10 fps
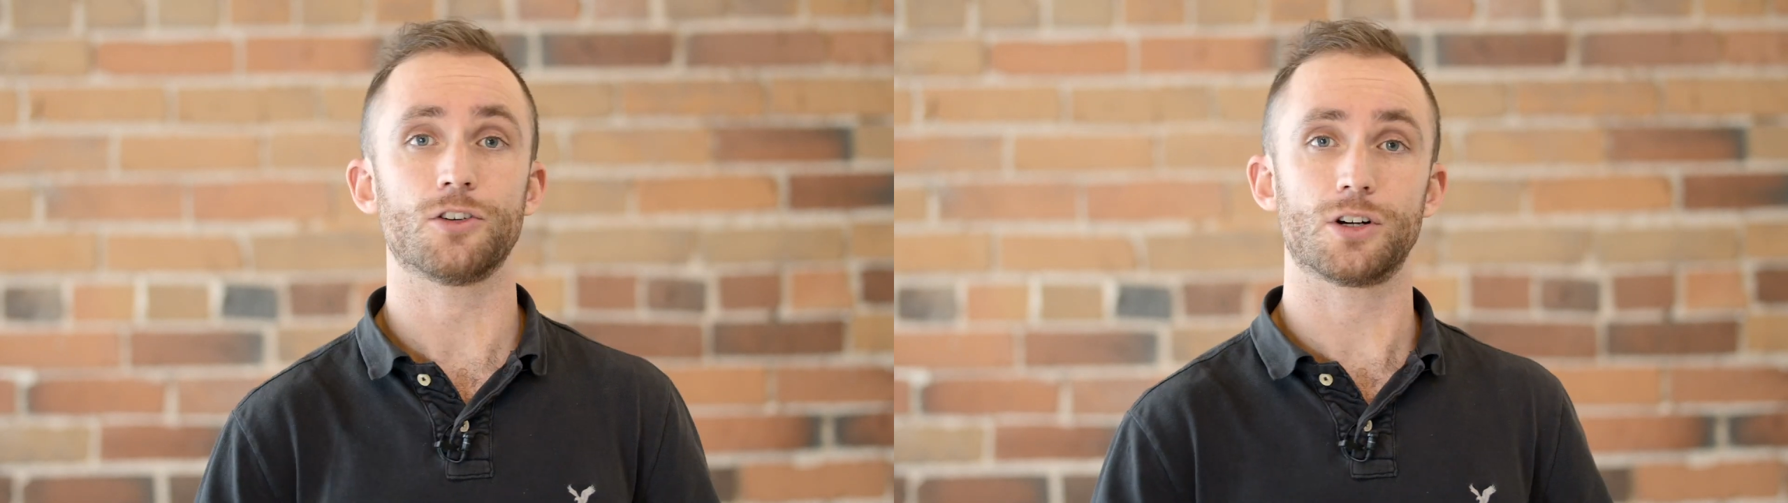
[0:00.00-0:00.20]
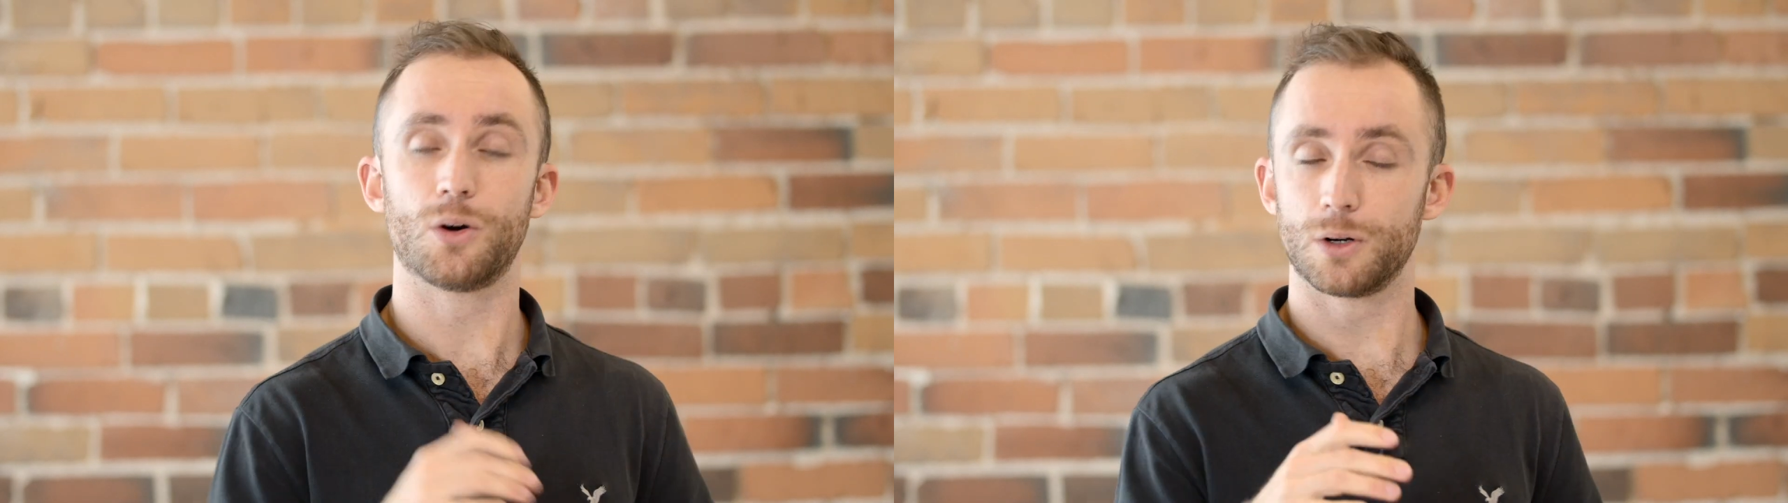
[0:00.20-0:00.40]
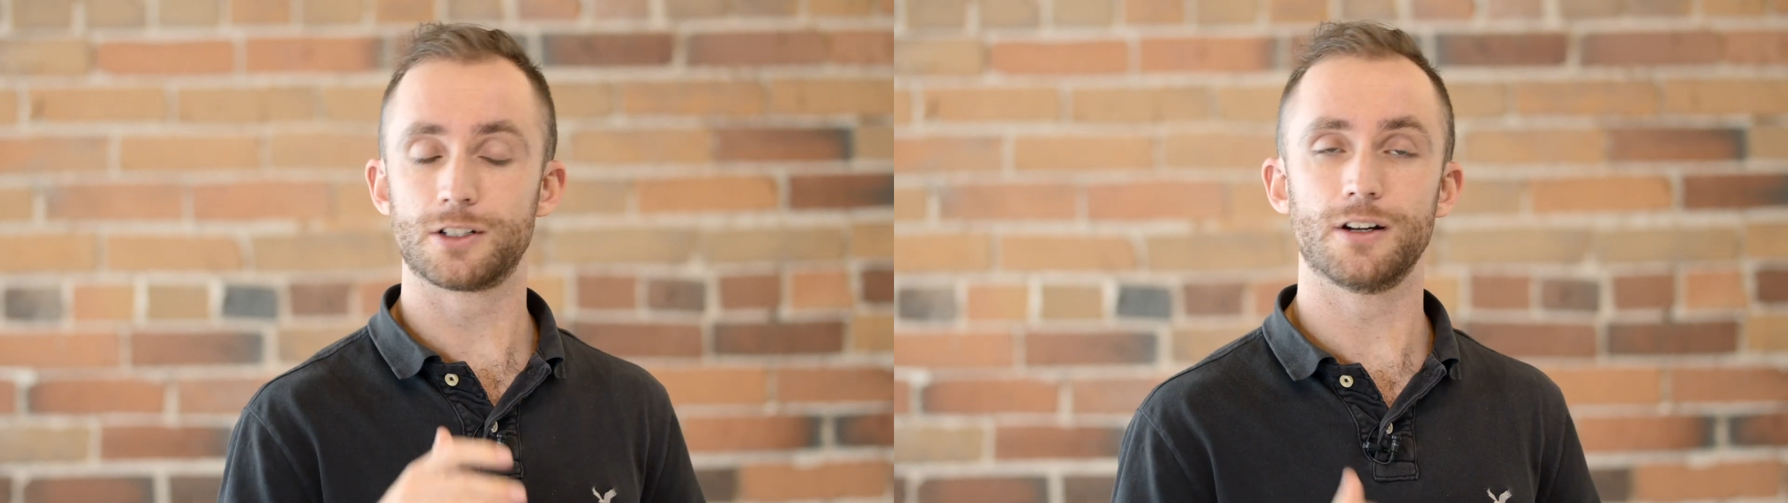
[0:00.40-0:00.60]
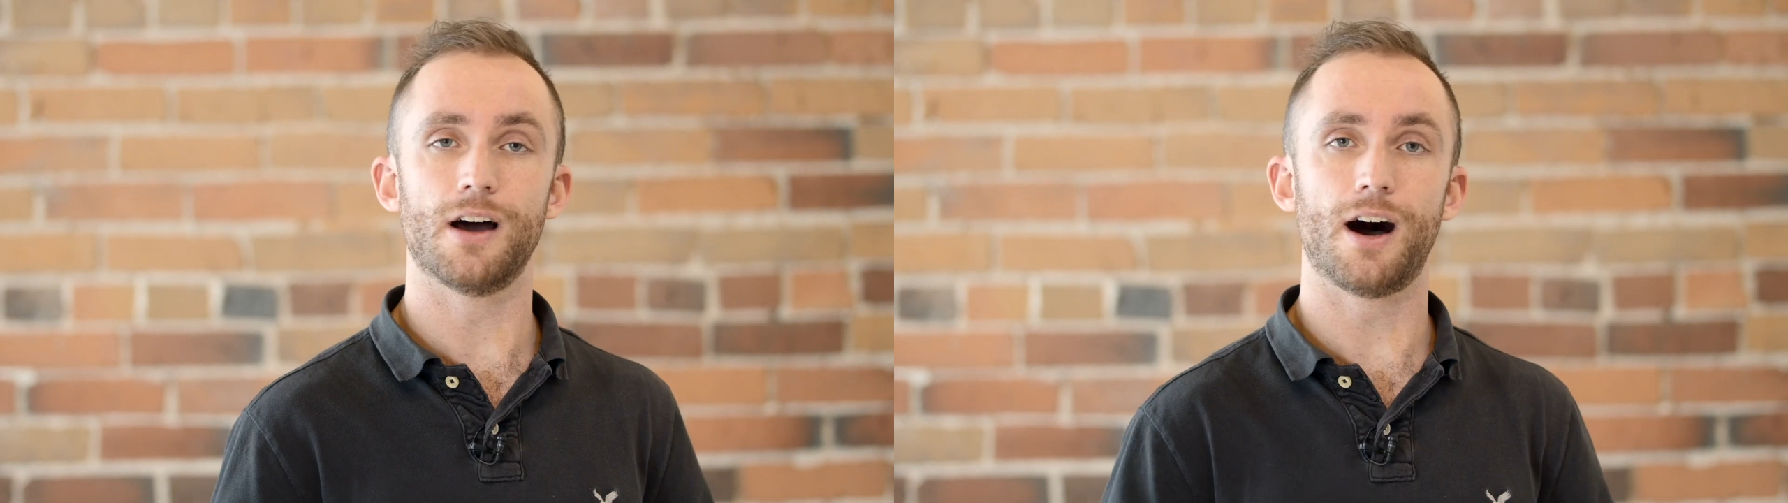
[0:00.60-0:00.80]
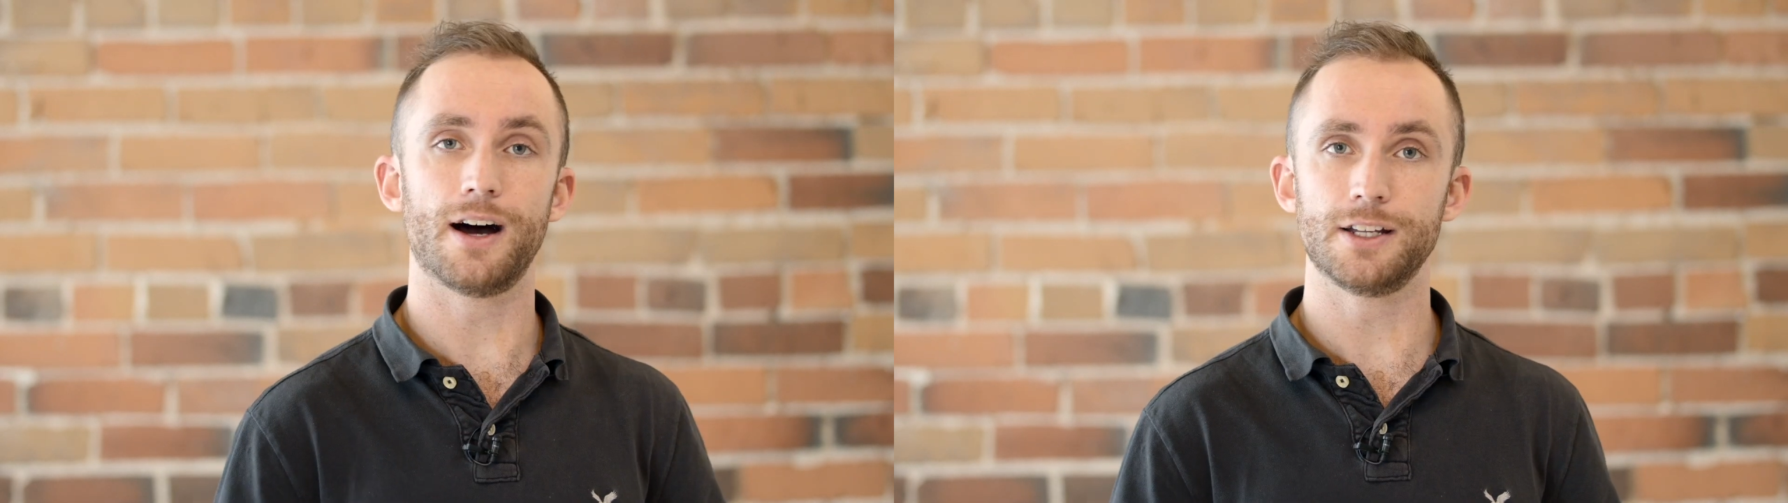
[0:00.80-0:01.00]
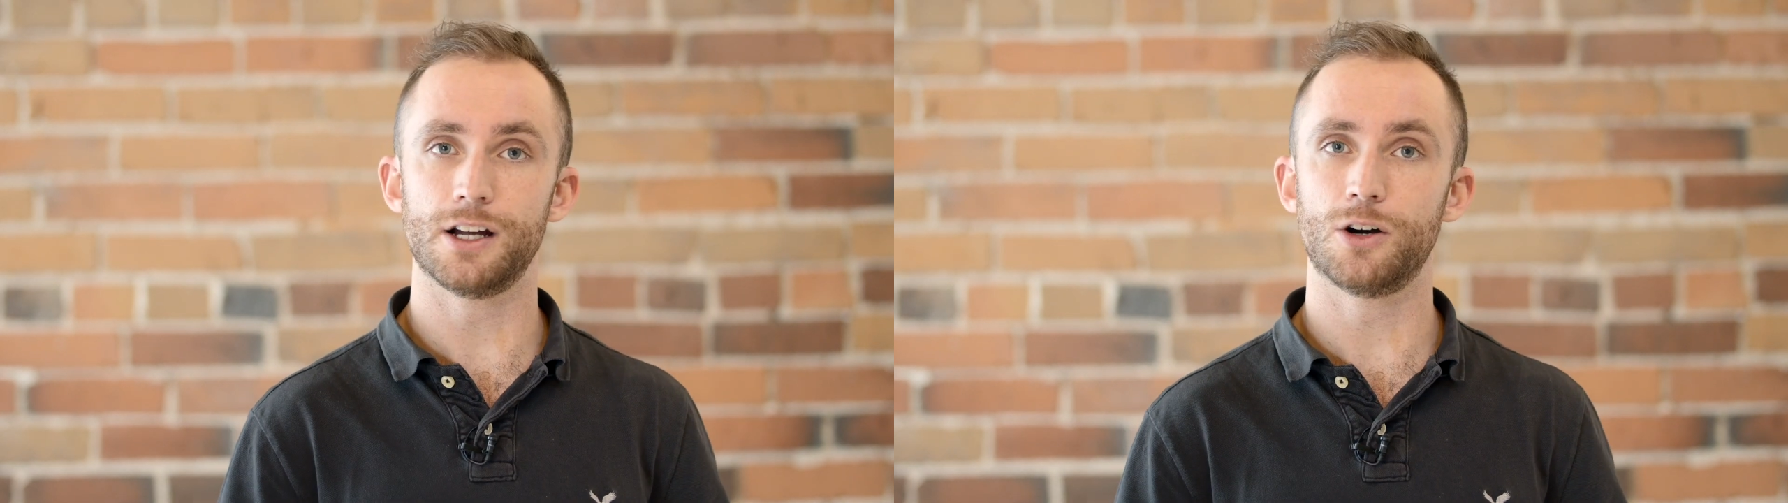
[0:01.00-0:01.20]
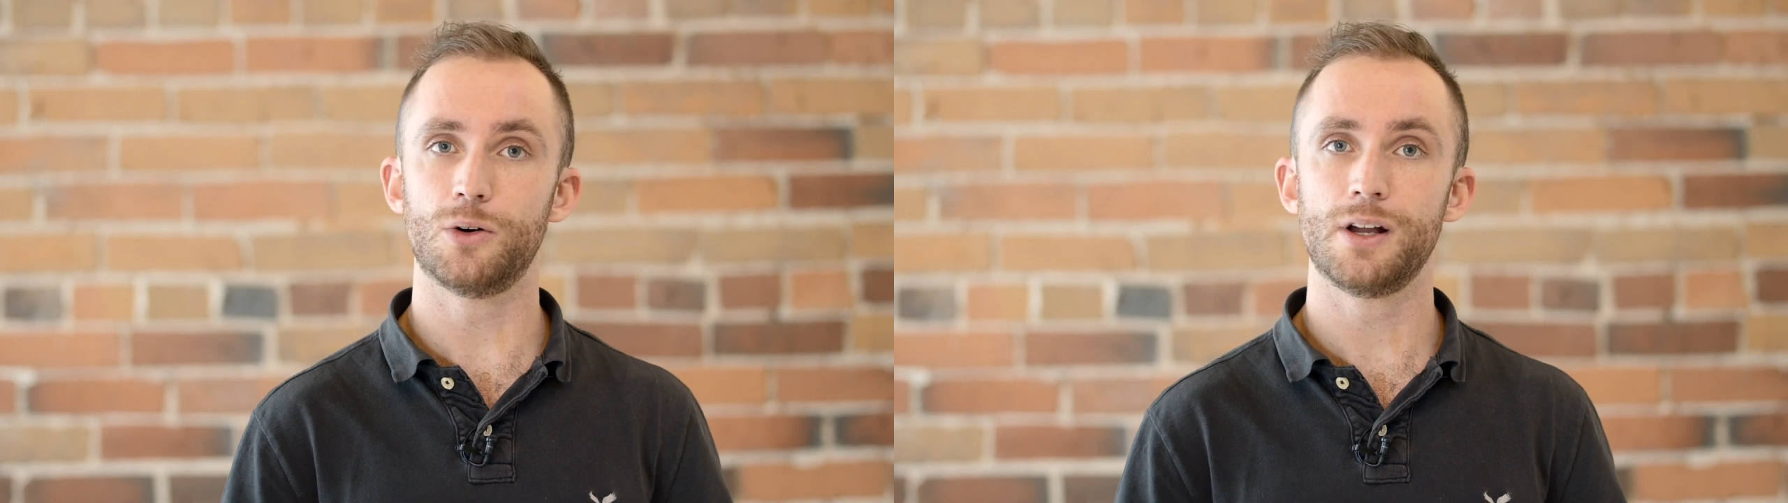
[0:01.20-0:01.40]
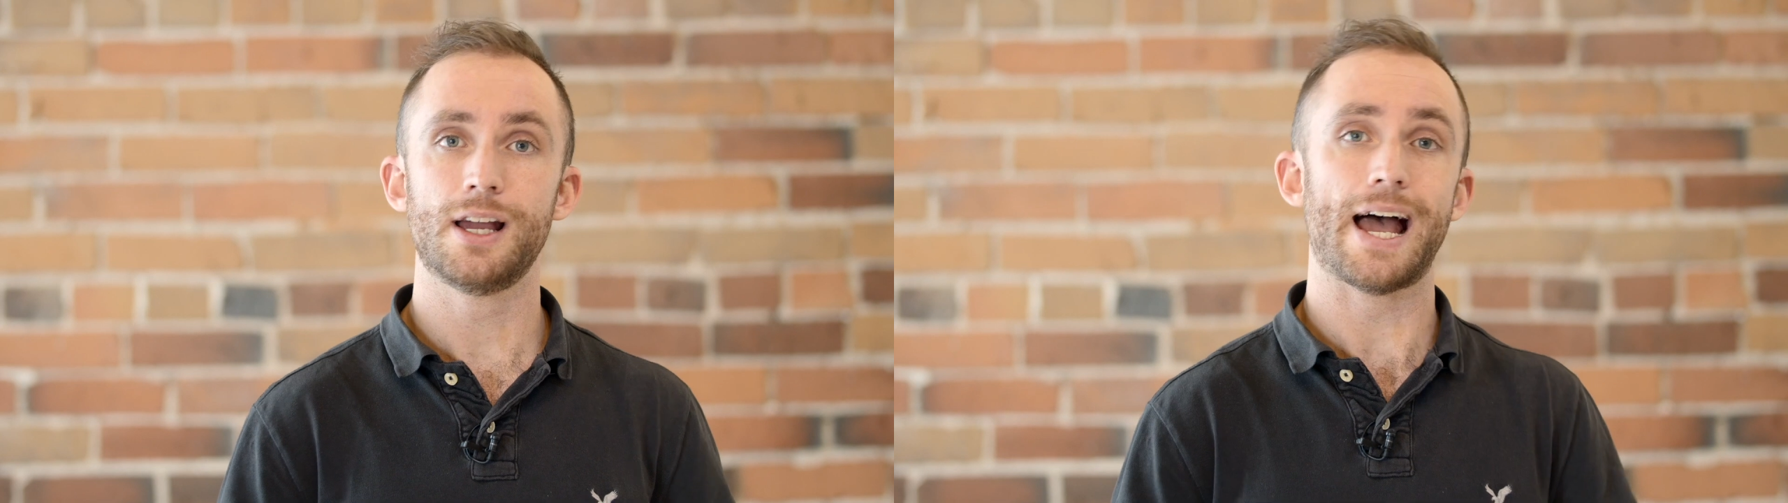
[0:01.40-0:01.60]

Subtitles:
record good audio,